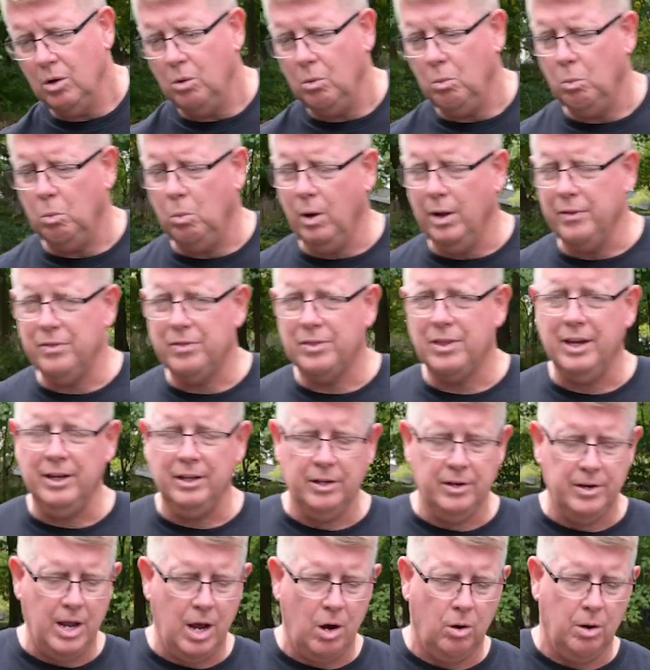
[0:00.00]
One thing
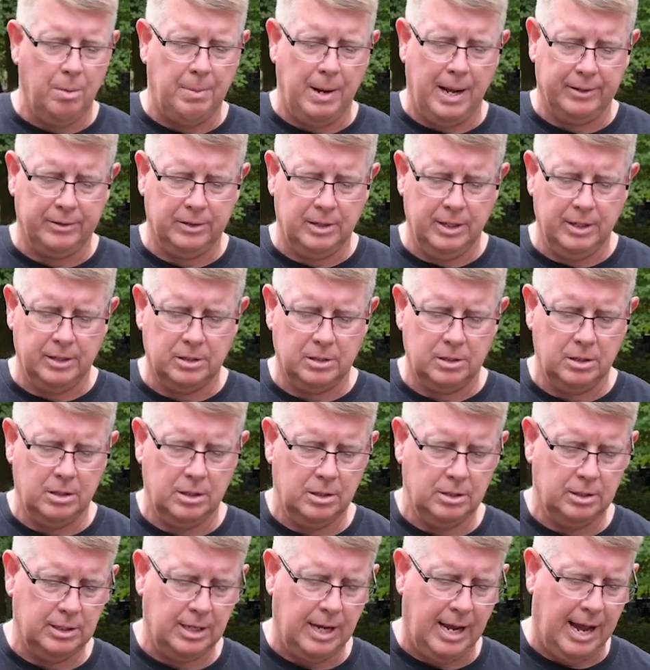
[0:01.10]
to know about this
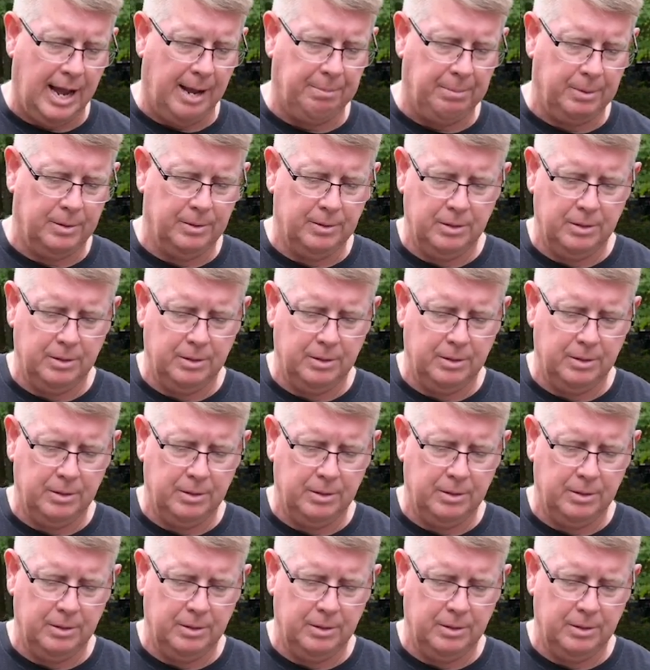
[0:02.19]
top,